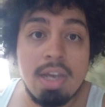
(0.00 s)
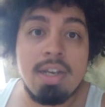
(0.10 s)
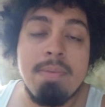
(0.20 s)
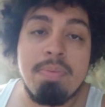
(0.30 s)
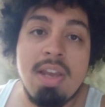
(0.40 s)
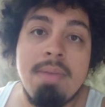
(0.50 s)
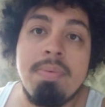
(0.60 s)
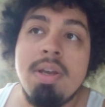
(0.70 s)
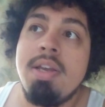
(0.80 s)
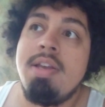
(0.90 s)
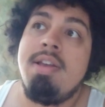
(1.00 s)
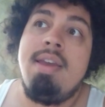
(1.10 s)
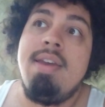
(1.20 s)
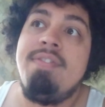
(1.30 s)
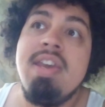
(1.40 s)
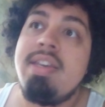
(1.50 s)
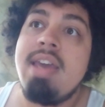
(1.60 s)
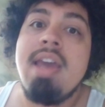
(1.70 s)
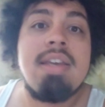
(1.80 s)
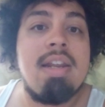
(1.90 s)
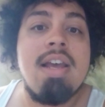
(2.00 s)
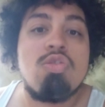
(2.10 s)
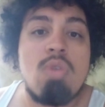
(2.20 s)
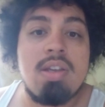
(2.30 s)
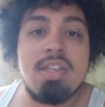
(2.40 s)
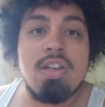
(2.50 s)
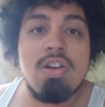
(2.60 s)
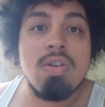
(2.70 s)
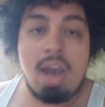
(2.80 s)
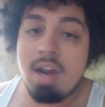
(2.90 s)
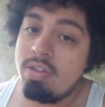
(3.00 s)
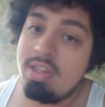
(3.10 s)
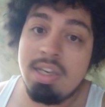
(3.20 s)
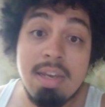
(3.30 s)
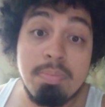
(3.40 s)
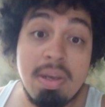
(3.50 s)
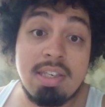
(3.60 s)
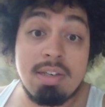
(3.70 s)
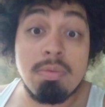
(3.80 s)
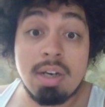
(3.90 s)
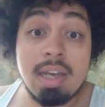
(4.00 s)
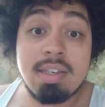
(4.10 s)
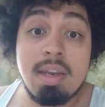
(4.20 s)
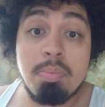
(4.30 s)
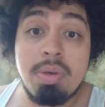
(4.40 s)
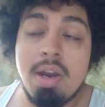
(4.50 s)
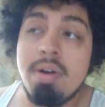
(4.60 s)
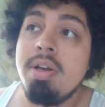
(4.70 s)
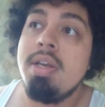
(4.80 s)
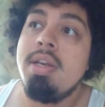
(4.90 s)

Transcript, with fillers: And Khabib, if he can't get his wrestling going, I don't think he beats someone like St. Pierre.